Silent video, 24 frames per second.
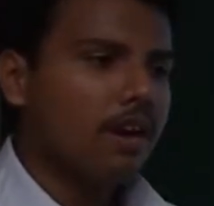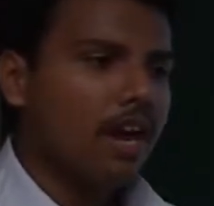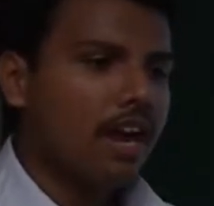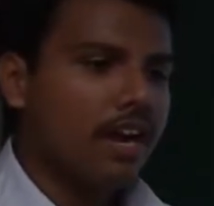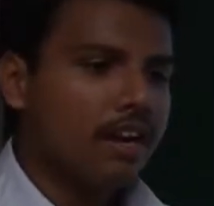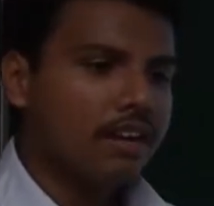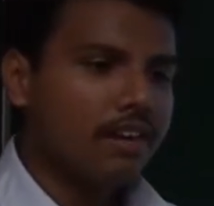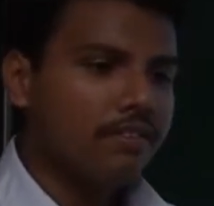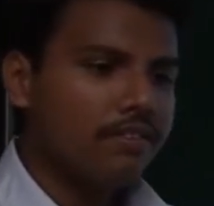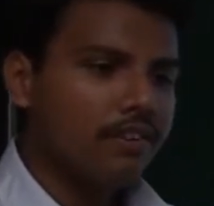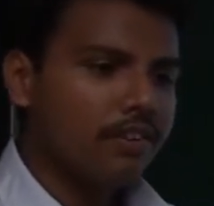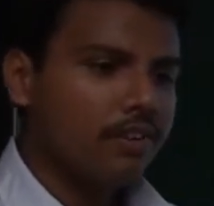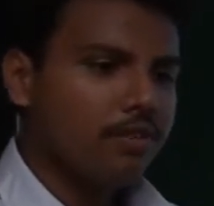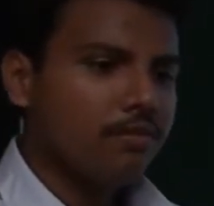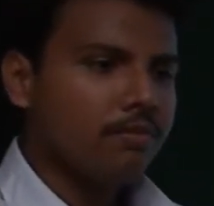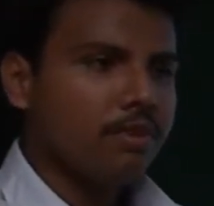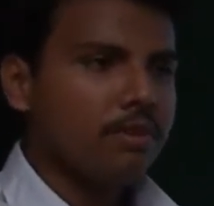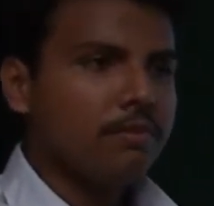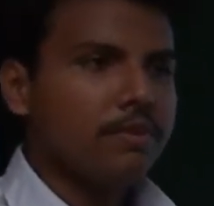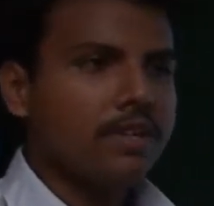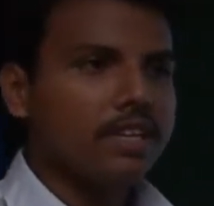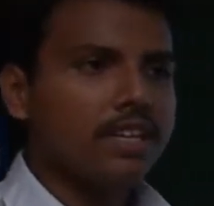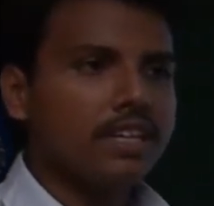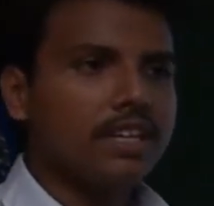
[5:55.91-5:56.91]
and revenue may
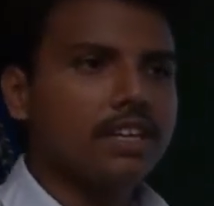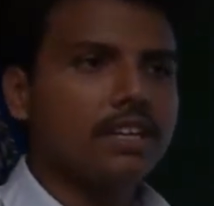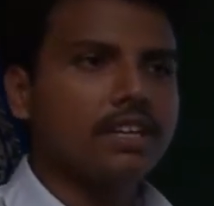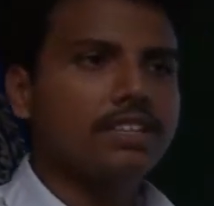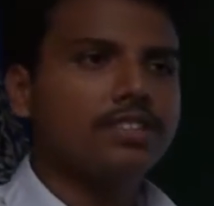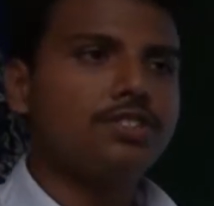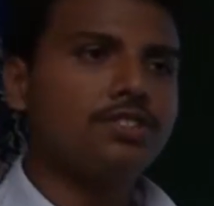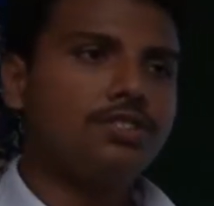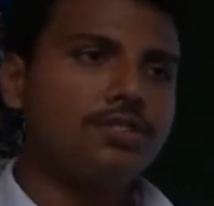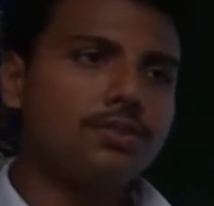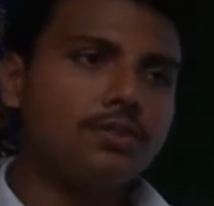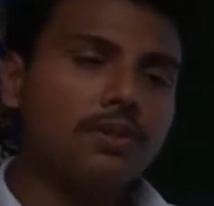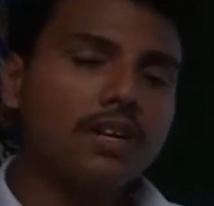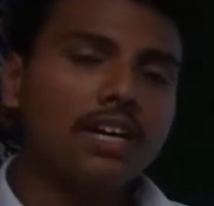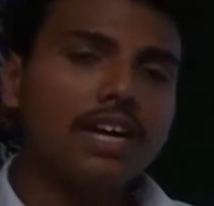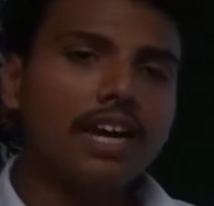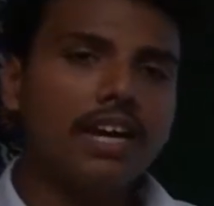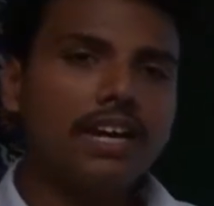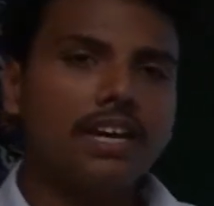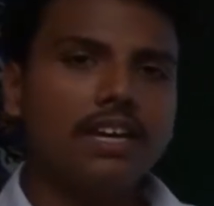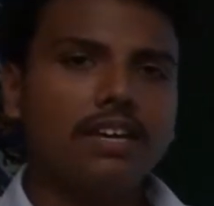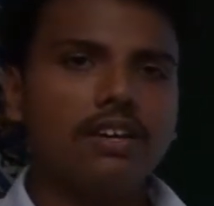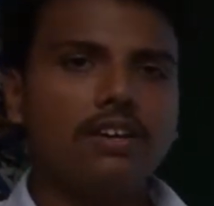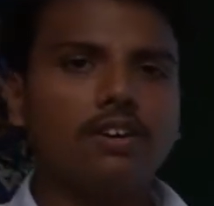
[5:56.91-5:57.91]
be recognized too
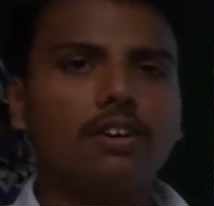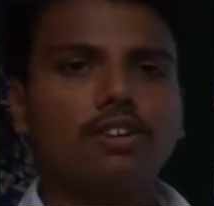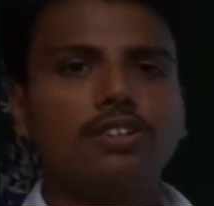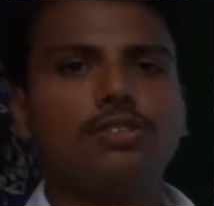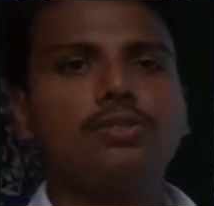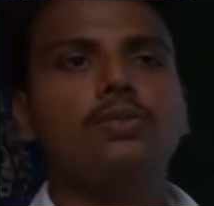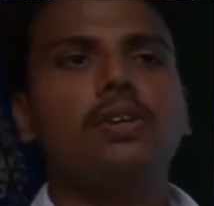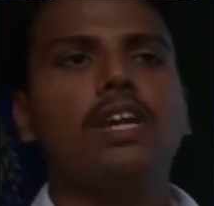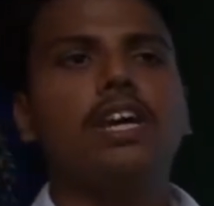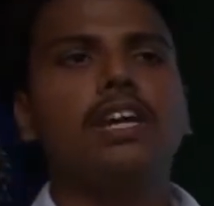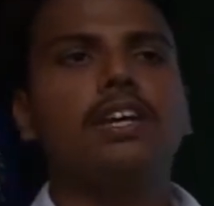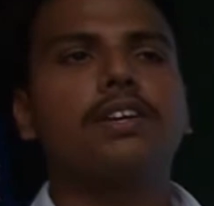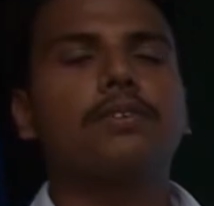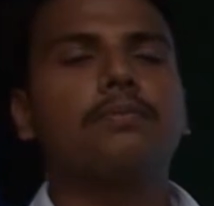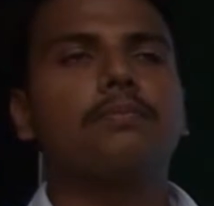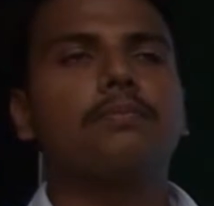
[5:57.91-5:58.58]
early or too late.